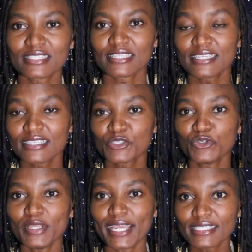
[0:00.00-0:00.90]
his
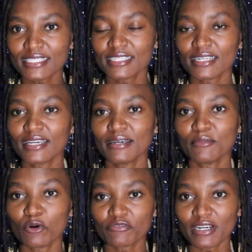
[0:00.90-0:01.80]
uniting
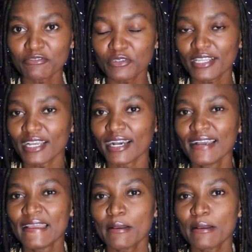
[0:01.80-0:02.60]
of Africa.